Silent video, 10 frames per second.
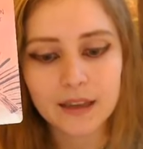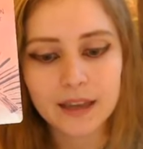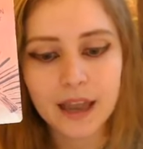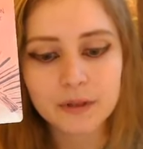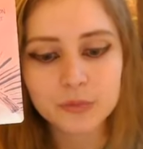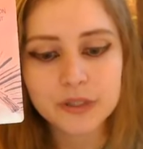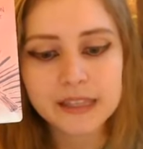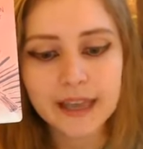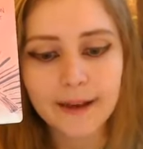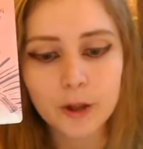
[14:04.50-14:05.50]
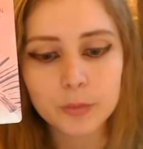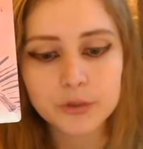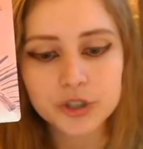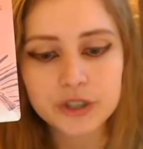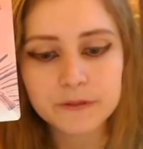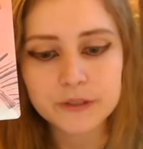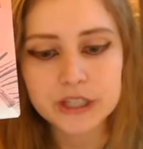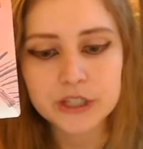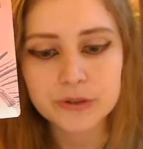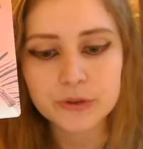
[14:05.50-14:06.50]
can really help shift
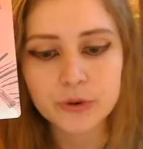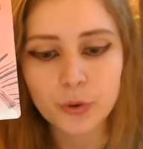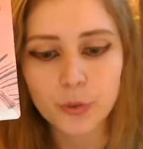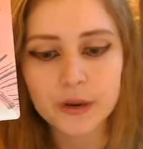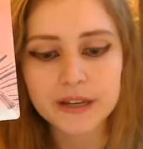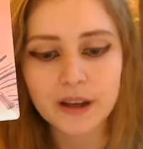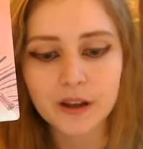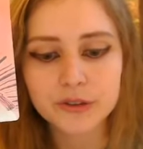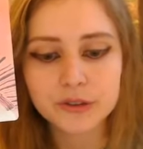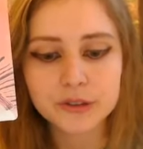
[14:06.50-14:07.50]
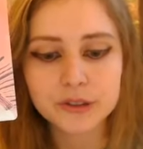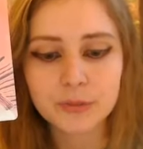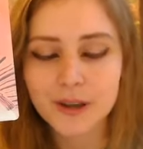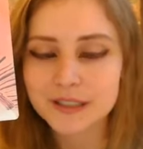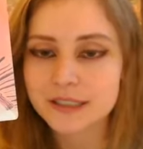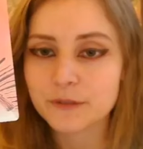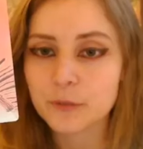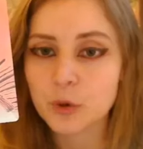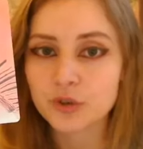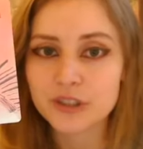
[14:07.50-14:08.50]
you when other positive
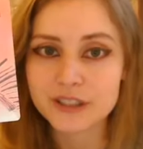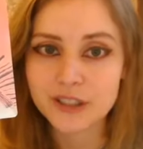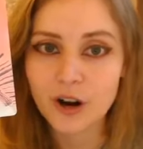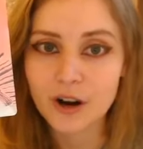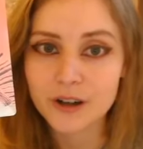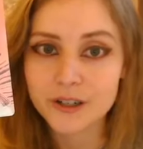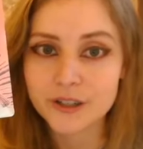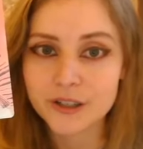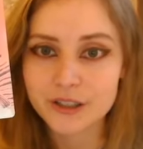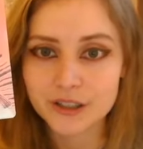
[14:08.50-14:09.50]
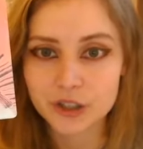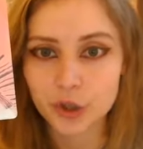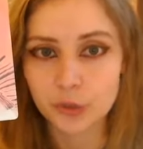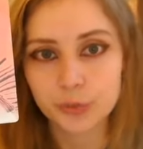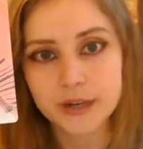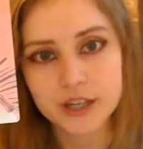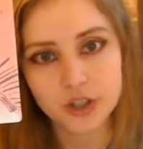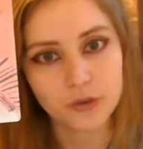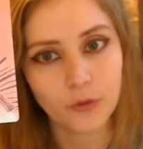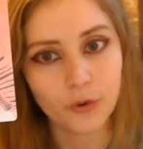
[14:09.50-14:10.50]
emotions are hard to reach
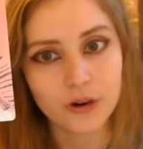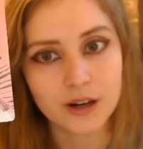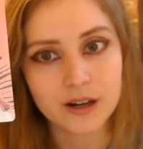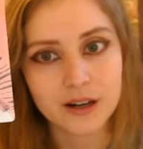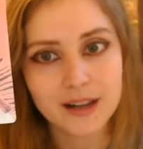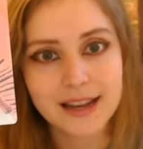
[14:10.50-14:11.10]
for.